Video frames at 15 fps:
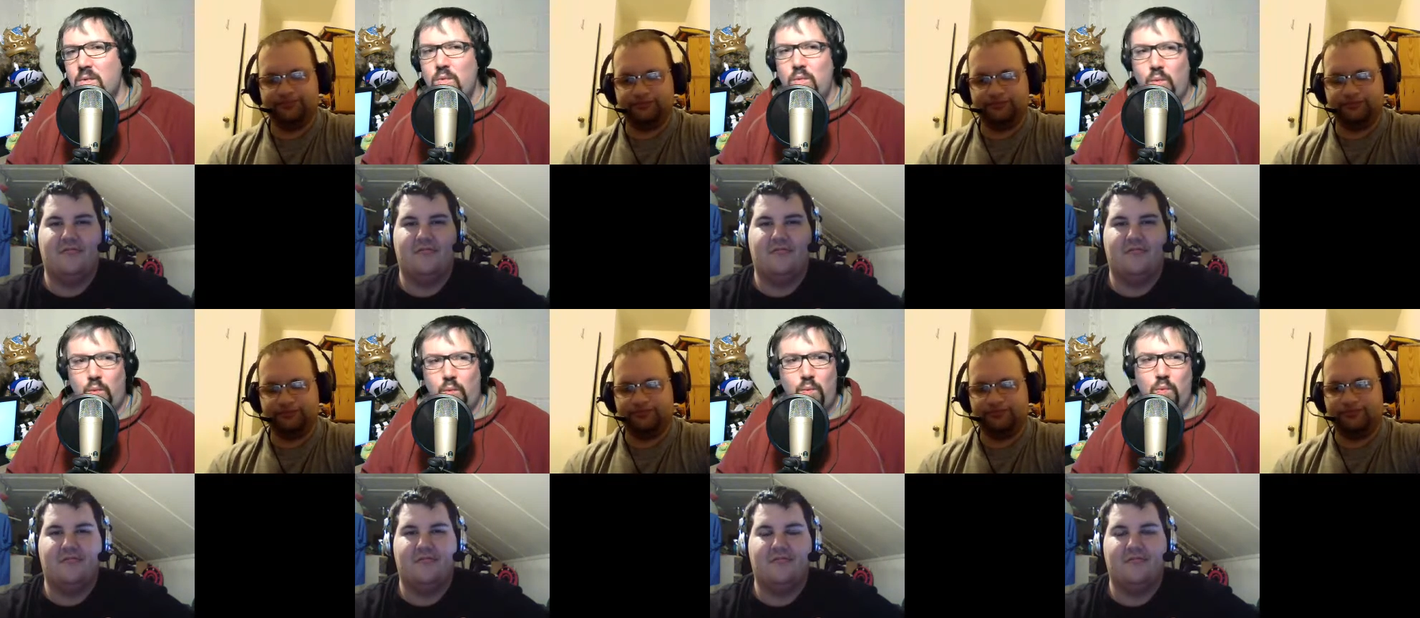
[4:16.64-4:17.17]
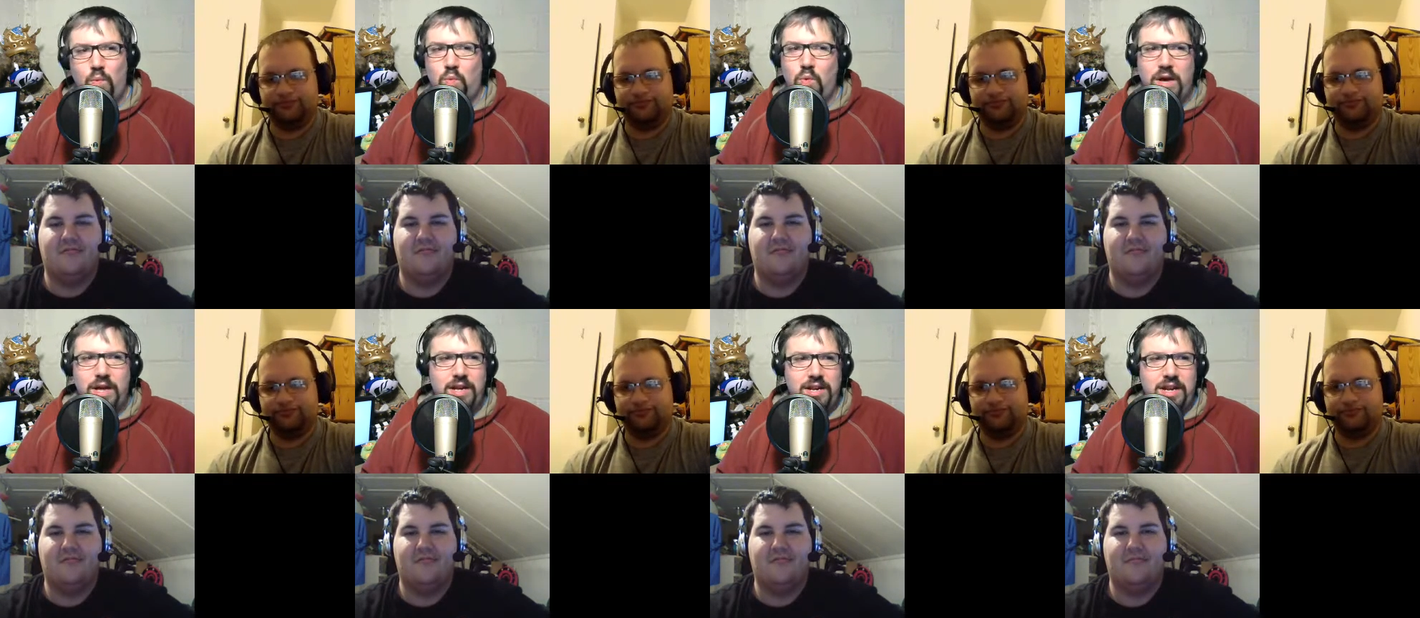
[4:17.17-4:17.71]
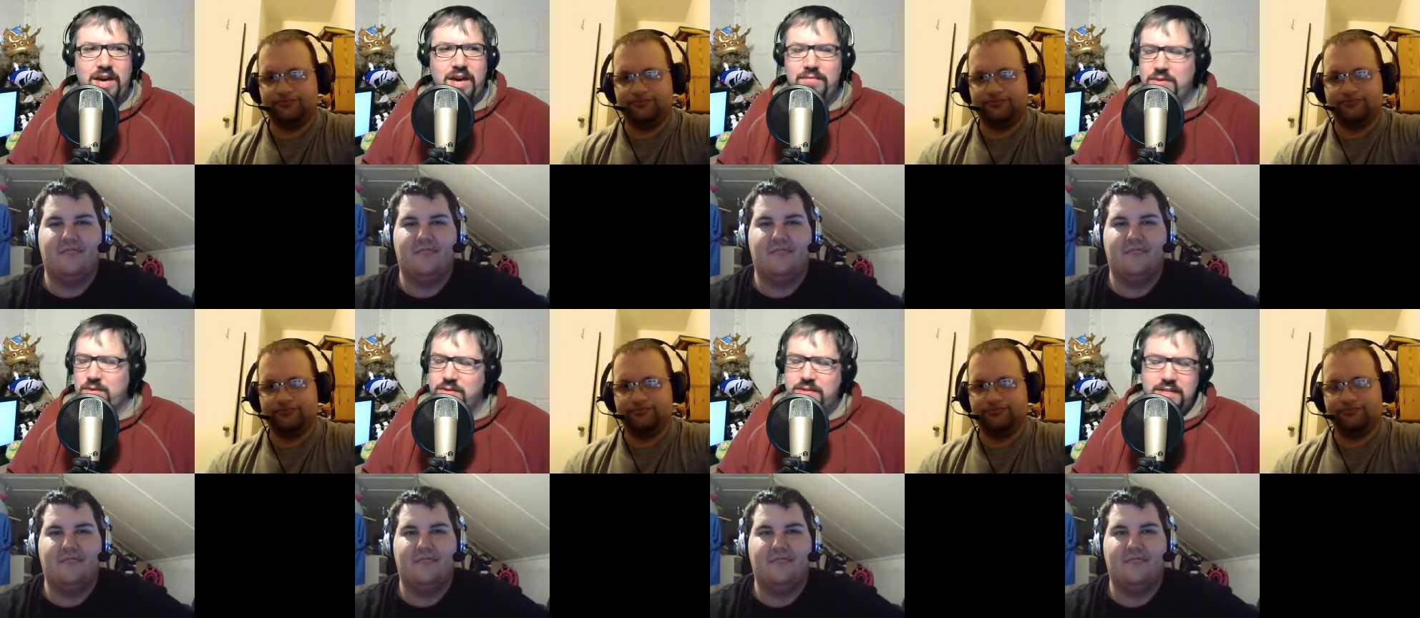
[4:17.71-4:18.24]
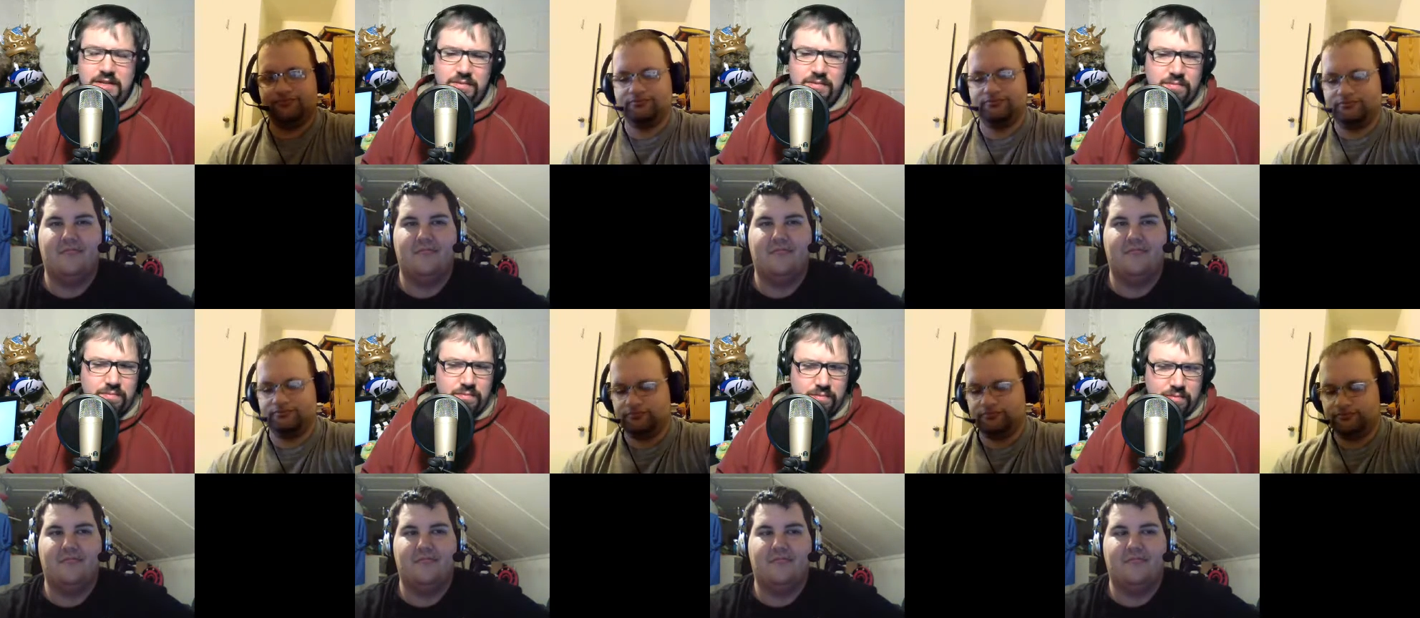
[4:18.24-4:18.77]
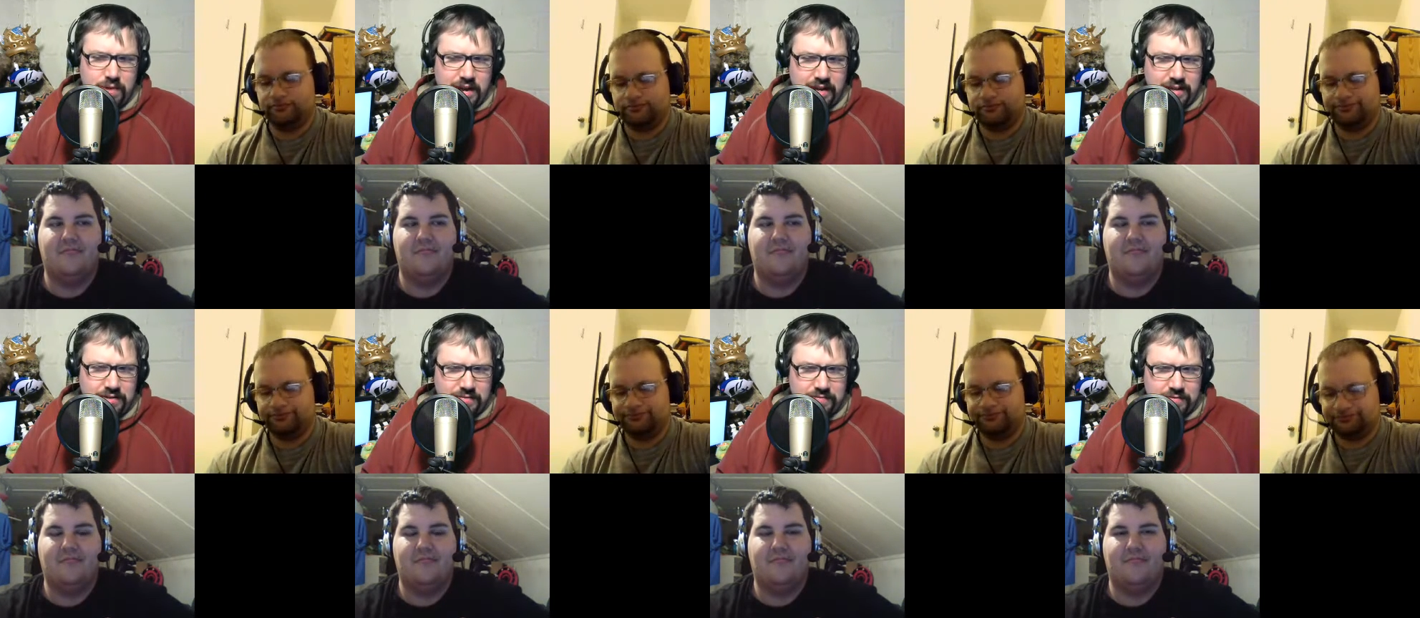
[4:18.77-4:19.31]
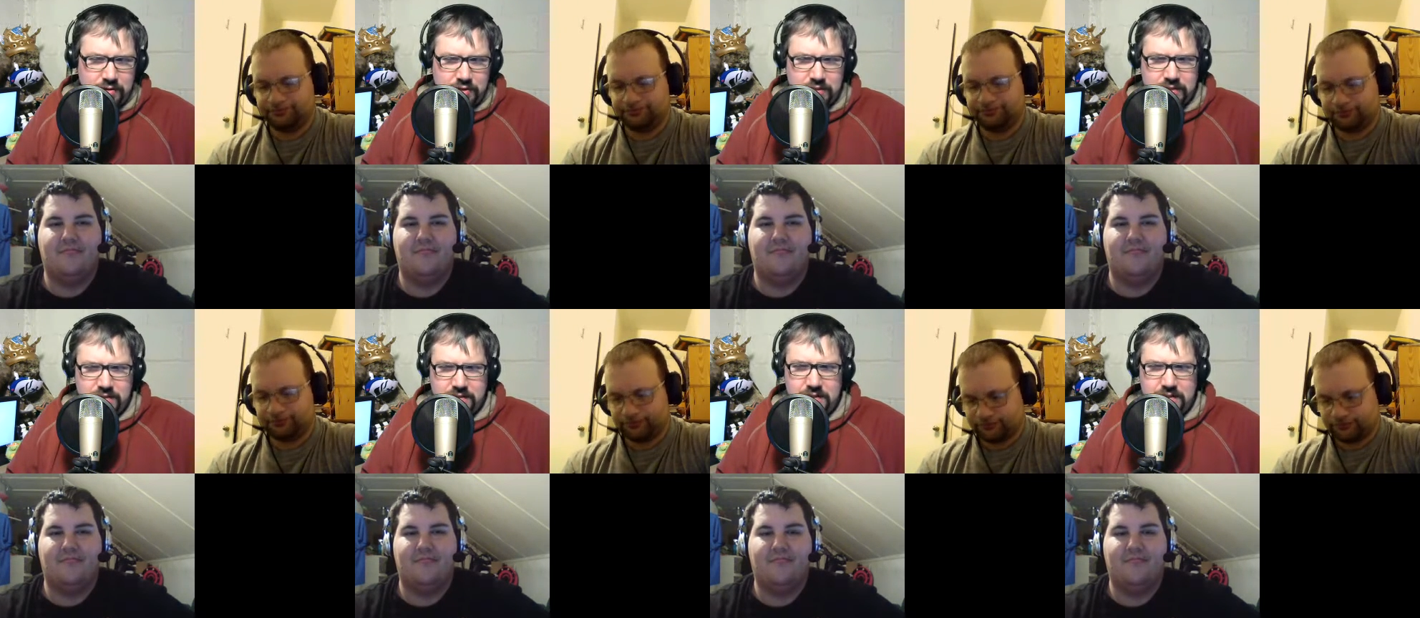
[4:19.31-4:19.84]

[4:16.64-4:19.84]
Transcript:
Speaker 1: When have you seen Reigns versus